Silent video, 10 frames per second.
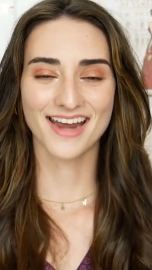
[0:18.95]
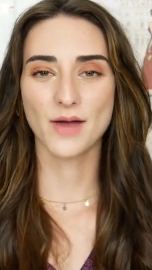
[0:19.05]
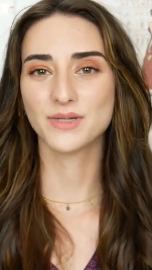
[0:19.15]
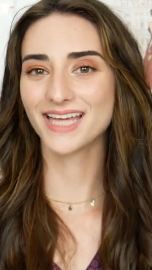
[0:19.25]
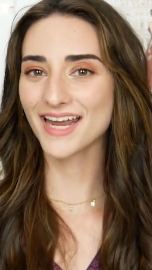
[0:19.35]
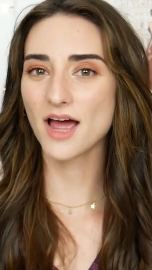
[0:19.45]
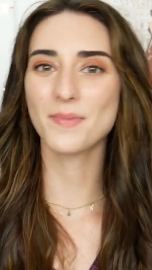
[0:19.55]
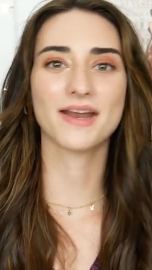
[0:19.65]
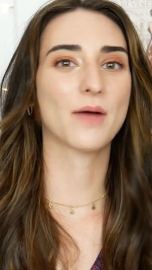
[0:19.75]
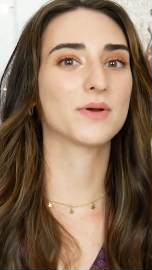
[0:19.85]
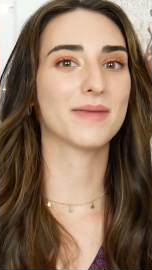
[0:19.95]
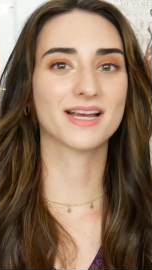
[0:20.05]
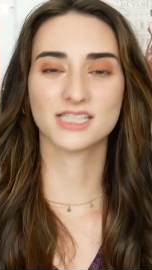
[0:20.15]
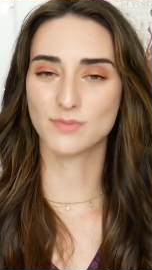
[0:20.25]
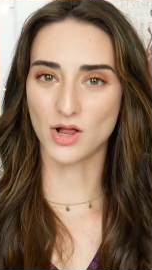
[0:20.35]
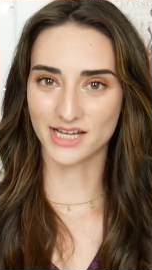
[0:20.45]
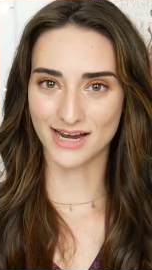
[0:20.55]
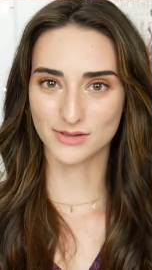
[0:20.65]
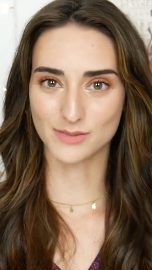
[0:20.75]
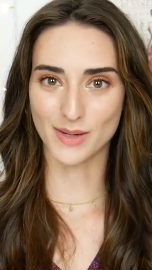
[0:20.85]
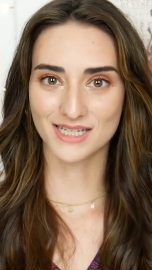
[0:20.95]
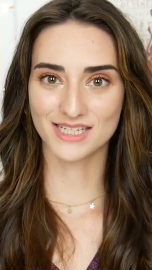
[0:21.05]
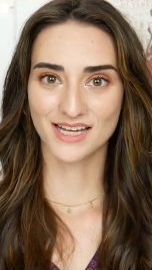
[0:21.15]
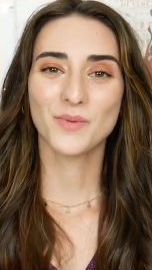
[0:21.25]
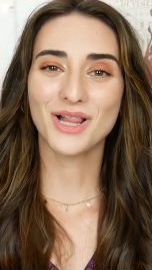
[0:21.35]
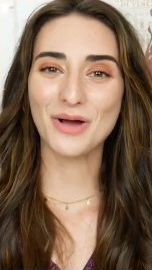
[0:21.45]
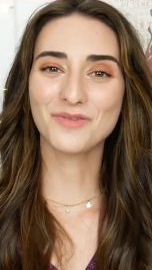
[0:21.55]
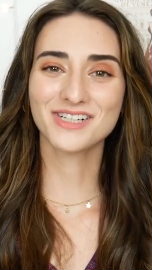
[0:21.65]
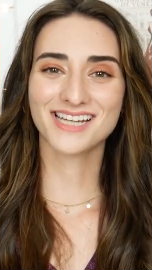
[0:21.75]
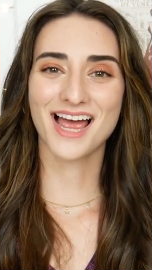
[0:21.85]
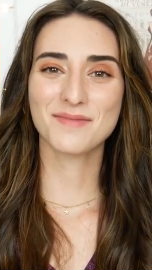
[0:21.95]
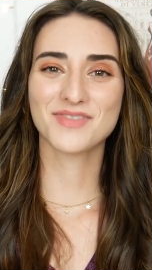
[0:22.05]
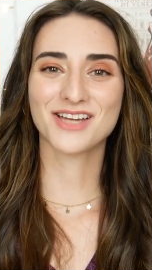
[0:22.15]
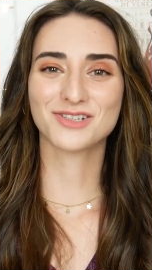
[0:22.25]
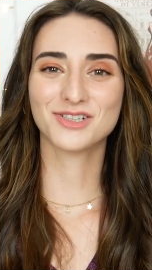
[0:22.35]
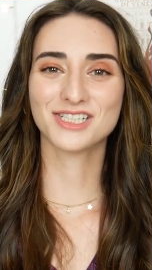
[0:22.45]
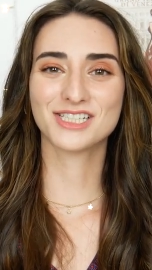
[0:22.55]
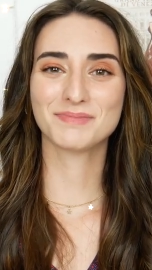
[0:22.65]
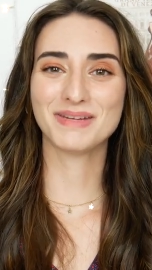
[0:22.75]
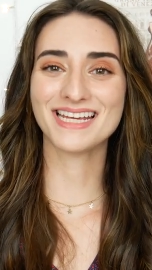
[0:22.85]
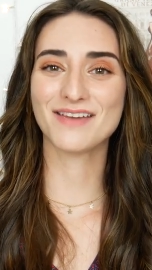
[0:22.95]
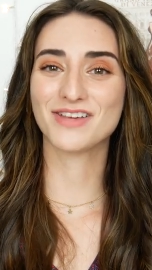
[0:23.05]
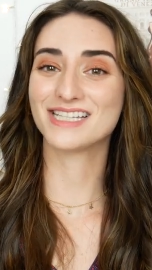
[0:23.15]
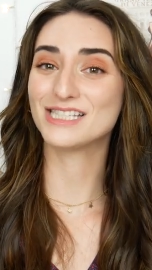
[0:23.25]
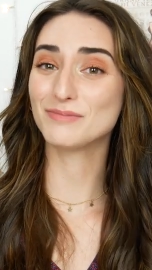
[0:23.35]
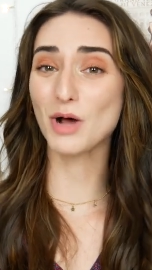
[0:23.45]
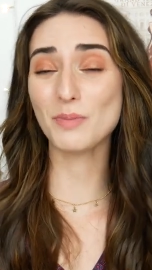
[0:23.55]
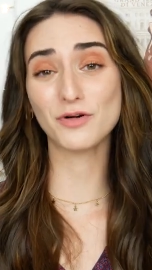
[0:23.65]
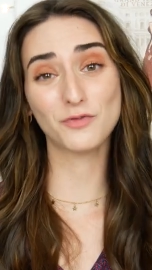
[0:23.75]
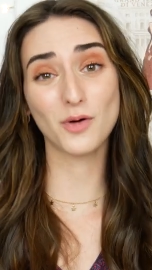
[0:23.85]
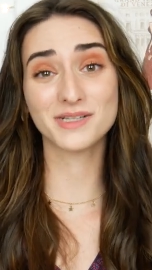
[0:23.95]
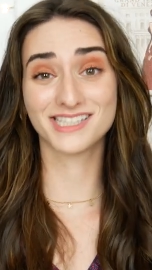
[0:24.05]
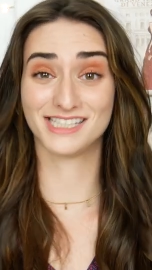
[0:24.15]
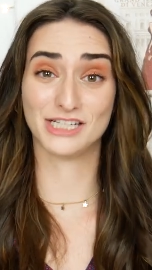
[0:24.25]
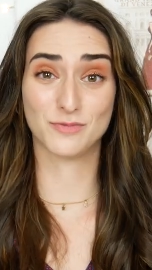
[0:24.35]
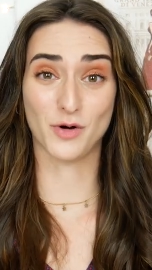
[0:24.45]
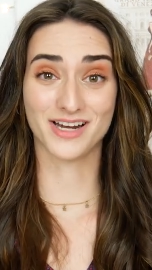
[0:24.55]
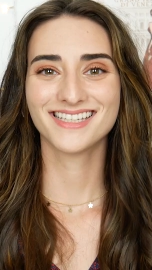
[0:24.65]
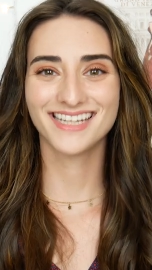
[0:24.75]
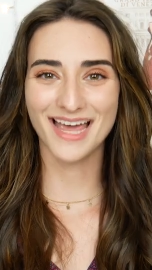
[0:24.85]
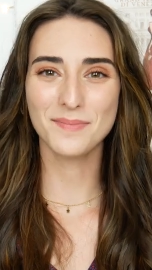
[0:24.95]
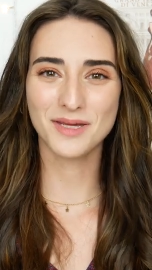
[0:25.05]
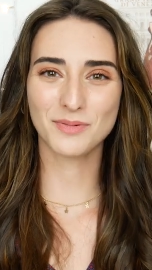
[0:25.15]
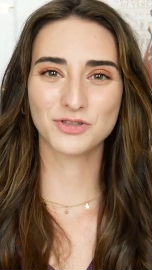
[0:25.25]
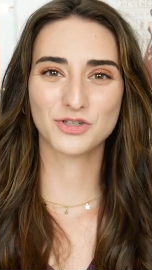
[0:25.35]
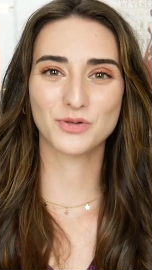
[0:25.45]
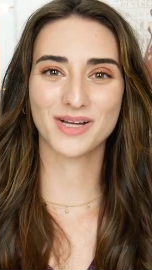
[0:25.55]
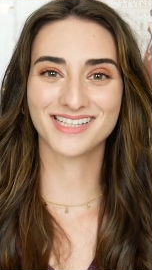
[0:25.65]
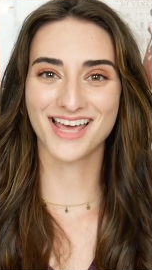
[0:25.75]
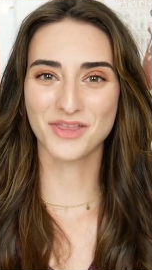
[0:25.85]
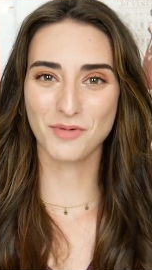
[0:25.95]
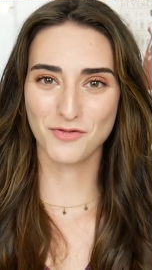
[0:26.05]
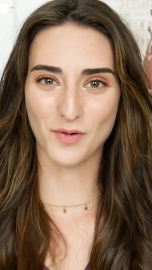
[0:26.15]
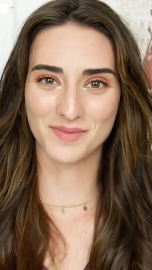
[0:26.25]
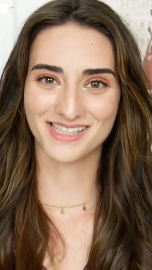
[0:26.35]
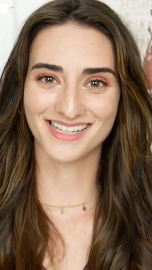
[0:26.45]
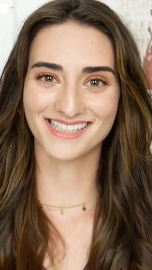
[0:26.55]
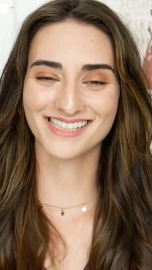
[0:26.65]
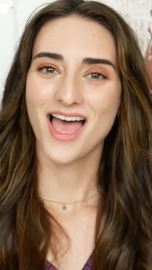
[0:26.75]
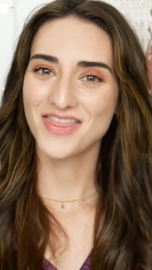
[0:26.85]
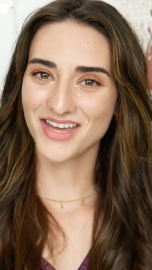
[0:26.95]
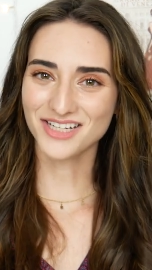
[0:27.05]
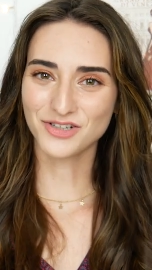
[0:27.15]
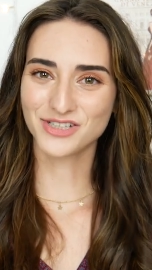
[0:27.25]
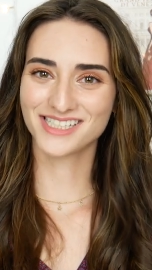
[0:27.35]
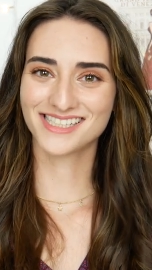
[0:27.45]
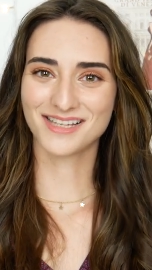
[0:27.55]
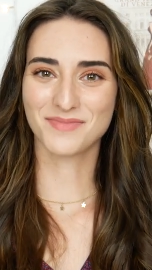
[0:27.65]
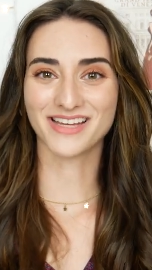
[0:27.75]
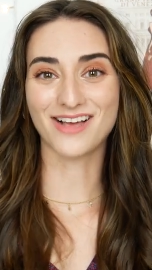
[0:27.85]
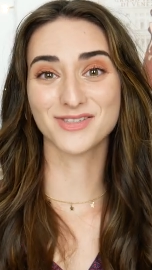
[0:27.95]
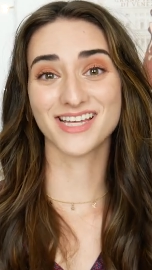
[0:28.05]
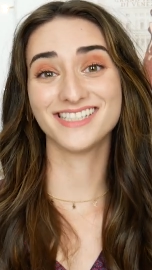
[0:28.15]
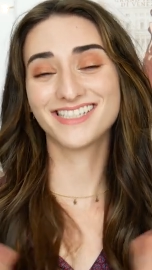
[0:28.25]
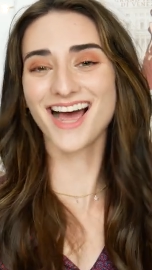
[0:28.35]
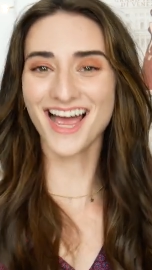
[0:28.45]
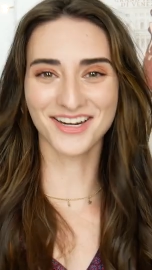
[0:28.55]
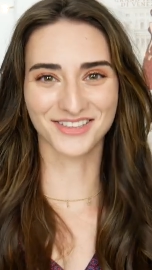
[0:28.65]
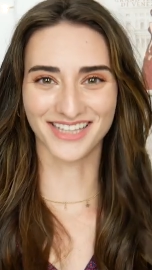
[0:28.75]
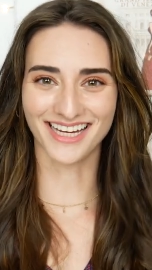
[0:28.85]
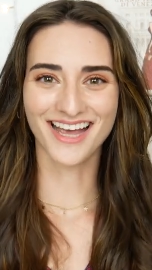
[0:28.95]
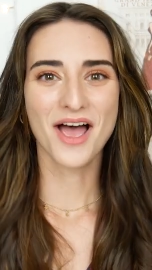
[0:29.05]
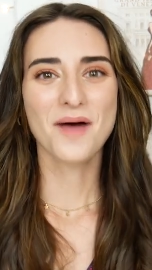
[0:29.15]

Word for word: and I would get up and I would make a small announcement. Well, over time, that turned into me giving small performances each morning to get people to attend the performances, and then it turned into something else entirely.